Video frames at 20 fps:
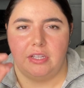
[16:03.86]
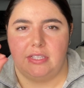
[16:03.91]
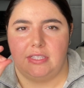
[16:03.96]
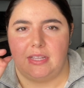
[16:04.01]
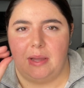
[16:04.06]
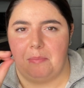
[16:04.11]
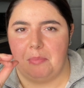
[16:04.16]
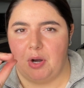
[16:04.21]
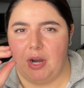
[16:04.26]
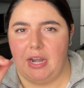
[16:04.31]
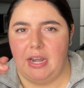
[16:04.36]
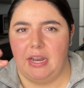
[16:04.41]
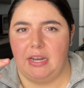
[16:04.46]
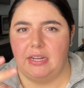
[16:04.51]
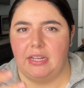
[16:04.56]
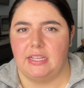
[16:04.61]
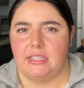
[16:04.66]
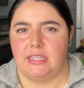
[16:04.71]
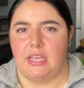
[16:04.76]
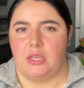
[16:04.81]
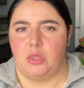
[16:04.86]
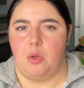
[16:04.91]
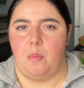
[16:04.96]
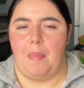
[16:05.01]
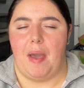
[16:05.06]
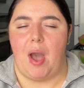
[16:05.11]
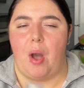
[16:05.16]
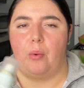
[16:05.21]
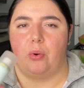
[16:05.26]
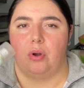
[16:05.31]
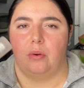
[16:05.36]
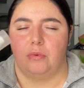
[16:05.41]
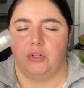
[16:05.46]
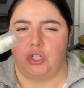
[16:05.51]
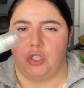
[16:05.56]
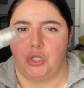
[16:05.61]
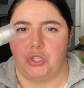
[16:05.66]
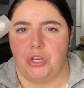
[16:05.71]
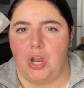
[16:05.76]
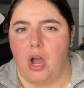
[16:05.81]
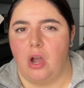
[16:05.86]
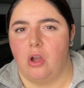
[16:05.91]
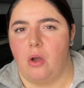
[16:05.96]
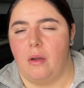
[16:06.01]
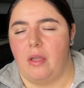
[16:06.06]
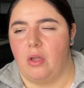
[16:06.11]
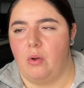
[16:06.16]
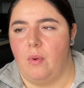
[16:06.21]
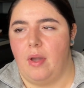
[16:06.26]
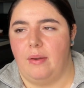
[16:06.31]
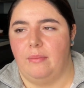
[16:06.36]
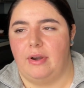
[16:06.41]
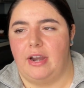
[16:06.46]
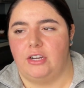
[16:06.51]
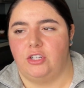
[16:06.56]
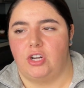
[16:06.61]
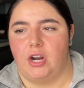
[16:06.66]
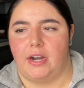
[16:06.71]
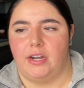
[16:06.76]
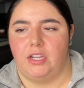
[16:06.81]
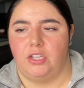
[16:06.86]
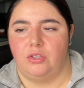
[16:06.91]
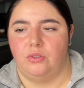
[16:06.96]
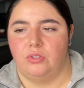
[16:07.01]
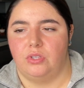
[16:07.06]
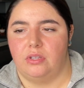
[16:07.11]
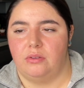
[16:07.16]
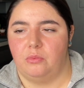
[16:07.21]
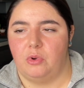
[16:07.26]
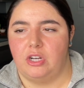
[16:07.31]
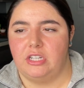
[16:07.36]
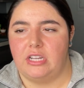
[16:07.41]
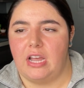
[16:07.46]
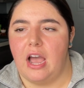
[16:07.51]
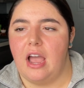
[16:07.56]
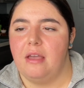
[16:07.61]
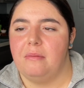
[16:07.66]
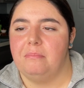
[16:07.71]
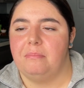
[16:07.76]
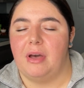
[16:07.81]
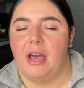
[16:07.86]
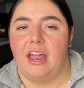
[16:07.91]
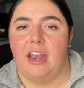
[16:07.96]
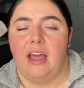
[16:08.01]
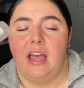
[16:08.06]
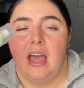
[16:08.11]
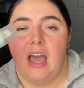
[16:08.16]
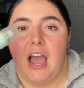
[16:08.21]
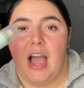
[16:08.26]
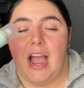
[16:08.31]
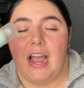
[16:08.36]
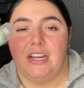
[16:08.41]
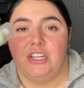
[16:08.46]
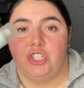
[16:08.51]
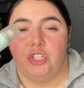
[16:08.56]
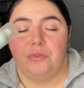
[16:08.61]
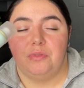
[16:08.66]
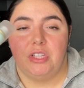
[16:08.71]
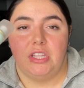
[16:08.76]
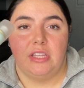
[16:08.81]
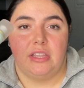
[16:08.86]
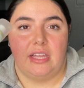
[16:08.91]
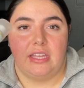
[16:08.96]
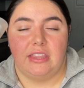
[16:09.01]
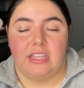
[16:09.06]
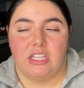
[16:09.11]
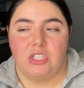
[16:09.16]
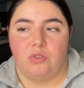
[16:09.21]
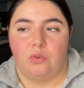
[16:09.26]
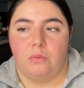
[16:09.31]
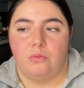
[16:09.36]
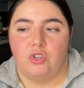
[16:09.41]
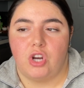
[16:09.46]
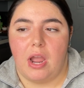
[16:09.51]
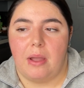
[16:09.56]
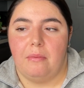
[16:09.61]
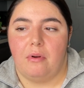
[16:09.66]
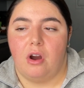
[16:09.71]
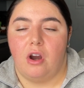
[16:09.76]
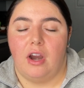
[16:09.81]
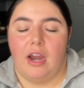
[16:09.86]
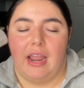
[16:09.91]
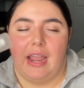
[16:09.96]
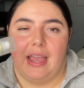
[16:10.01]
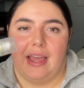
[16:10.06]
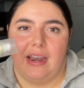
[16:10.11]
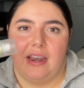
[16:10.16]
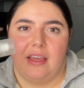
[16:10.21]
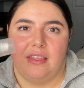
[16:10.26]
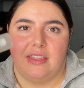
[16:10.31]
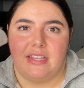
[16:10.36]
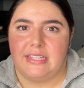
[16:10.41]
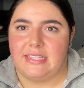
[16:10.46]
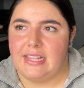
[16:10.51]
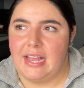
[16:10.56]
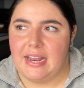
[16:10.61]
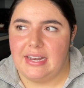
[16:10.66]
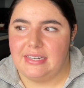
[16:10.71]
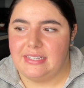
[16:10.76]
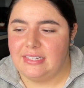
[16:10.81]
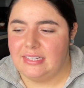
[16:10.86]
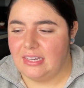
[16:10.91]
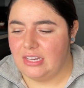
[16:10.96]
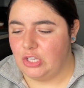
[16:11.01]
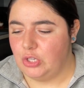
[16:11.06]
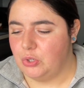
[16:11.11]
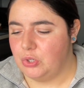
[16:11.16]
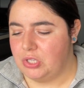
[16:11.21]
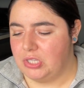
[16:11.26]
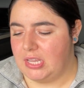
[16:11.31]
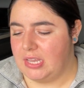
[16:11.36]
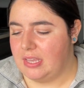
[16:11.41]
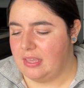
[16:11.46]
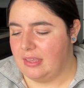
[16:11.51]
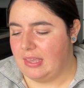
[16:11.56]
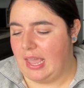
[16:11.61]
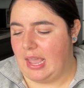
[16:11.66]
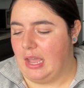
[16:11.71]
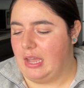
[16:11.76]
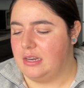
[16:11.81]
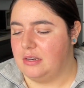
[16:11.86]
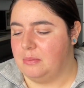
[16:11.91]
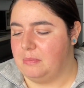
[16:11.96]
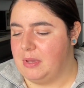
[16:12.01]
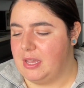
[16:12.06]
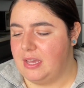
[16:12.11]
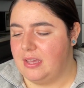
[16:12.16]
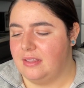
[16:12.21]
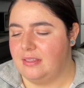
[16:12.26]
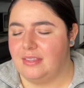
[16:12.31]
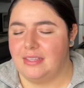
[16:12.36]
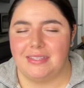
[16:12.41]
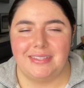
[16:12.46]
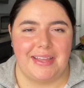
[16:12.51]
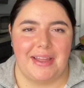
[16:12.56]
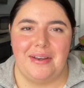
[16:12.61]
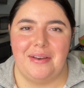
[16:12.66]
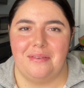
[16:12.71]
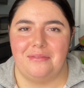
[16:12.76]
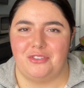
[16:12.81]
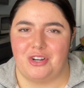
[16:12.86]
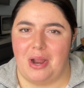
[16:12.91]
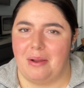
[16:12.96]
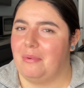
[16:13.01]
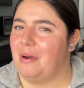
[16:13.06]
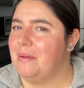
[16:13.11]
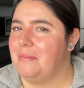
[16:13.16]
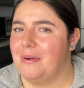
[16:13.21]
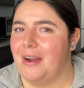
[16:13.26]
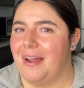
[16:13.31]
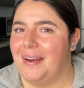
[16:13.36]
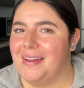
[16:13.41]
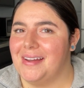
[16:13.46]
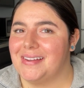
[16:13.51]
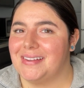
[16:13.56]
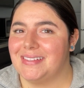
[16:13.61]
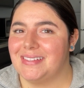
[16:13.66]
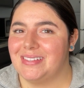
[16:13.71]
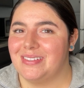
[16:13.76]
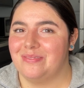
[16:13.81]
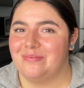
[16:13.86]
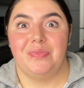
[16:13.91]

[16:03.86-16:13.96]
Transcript: separated because like the powder was just not going away when I tried to use it one time. But I do really like this from Drybar, and the scent, you just like can't beat the scent of Drybar products.